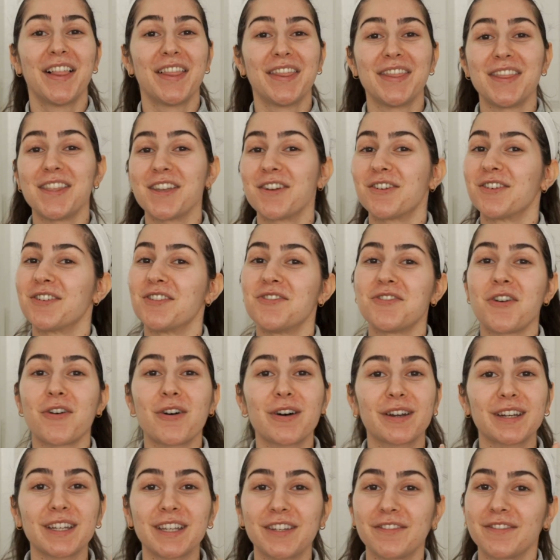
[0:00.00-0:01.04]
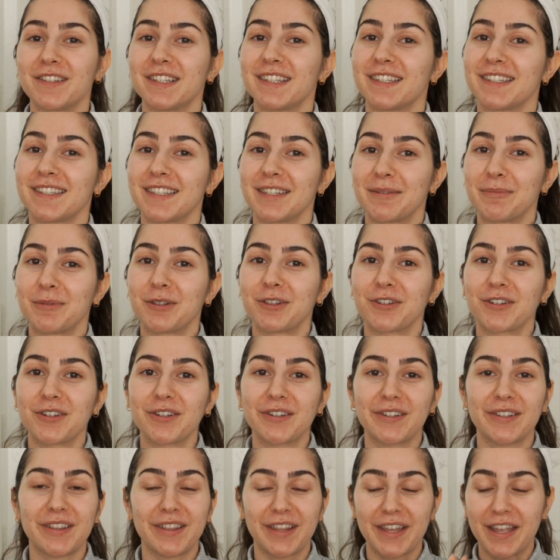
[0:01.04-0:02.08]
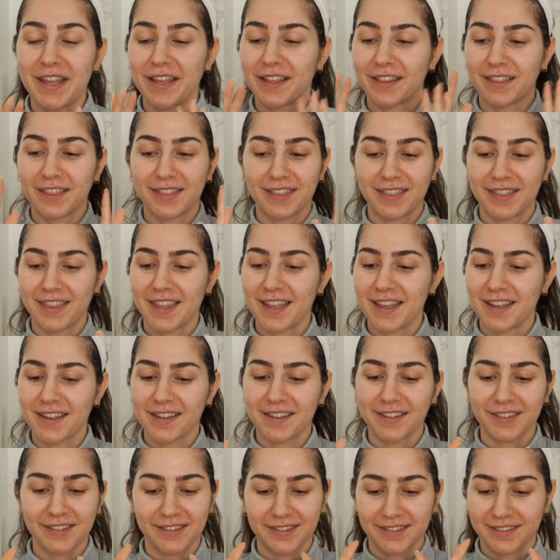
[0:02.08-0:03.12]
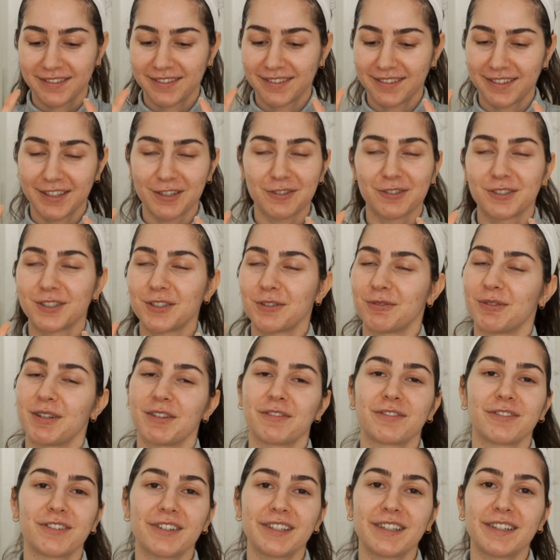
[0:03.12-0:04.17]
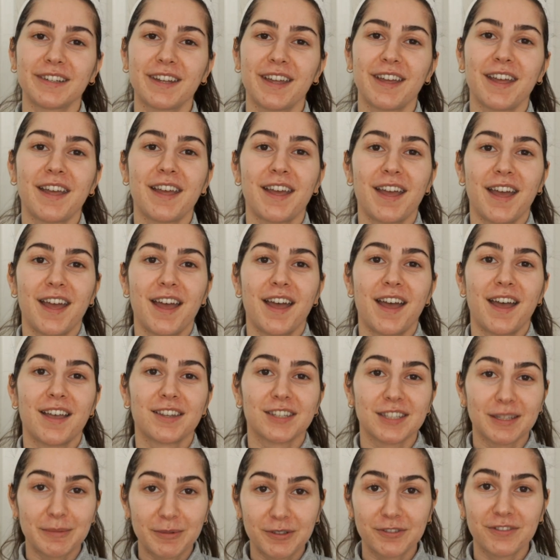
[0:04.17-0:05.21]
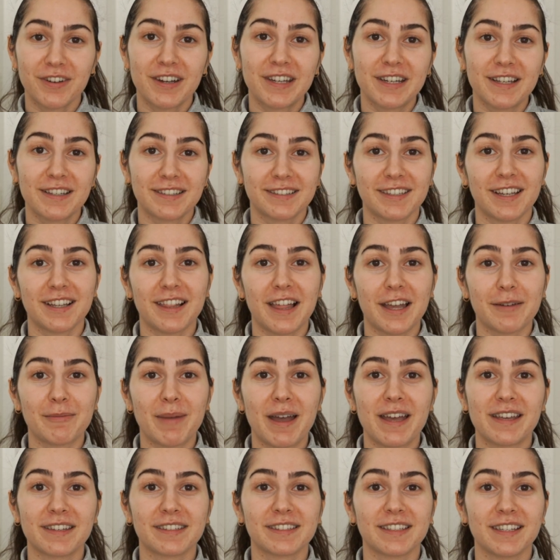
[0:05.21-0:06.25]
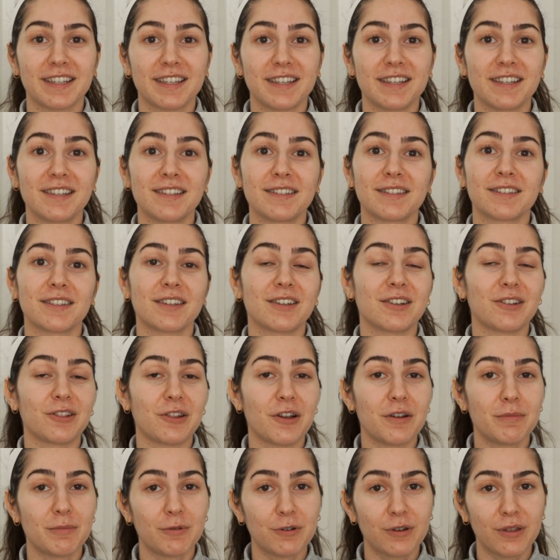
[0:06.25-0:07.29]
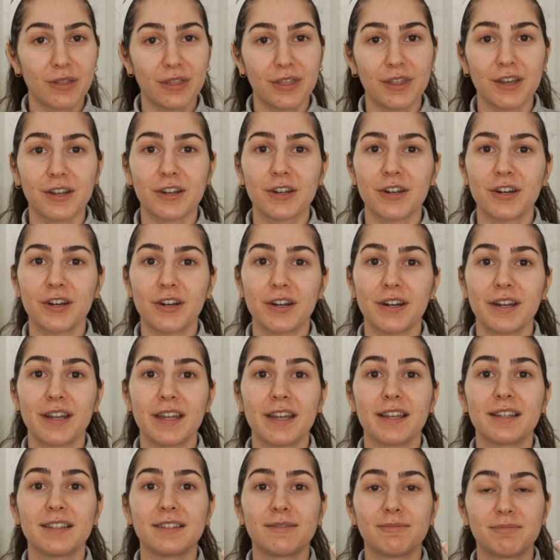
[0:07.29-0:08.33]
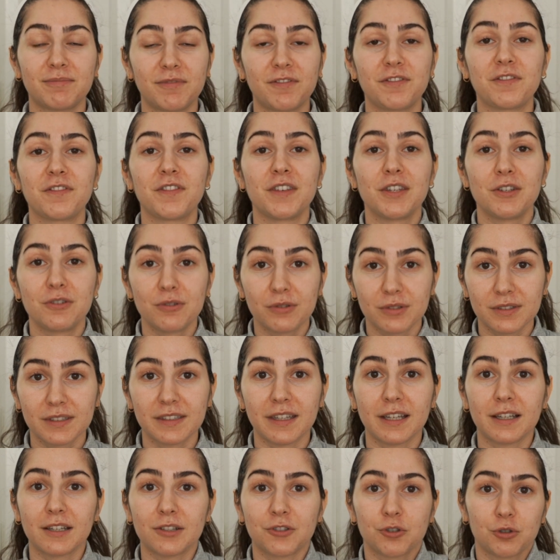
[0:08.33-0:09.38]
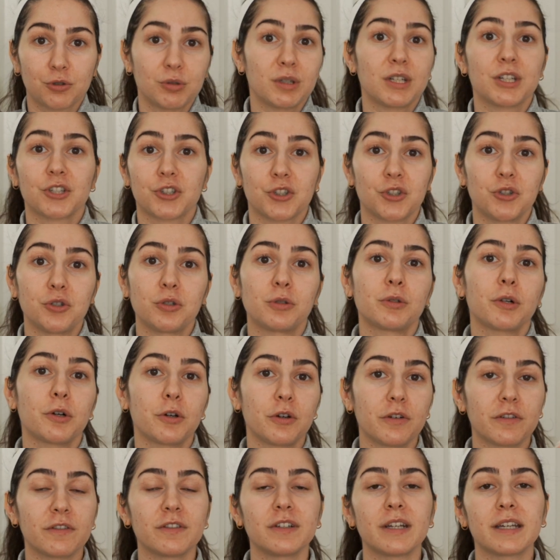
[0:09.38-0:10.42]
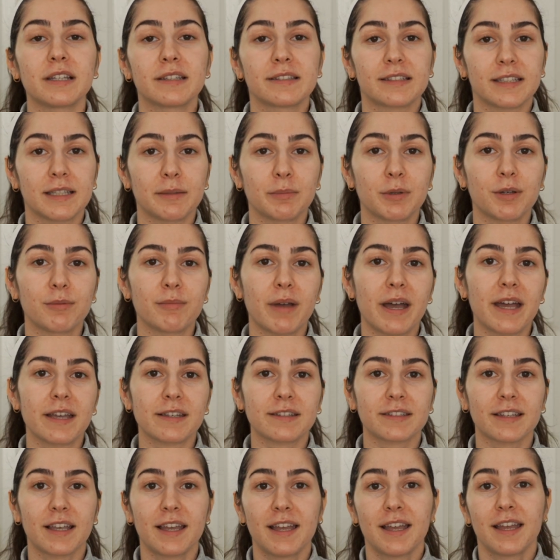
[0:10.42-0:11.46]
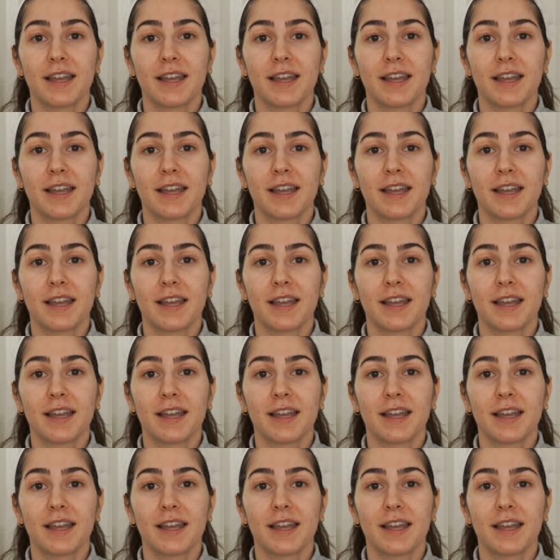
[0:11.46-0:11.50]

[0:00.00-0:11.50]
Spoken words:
they are not even similar. Like they're so different. Summer Fridays Jet Lag Mask is a lot more thicker. It feels like a traditional overnight sleeping mask.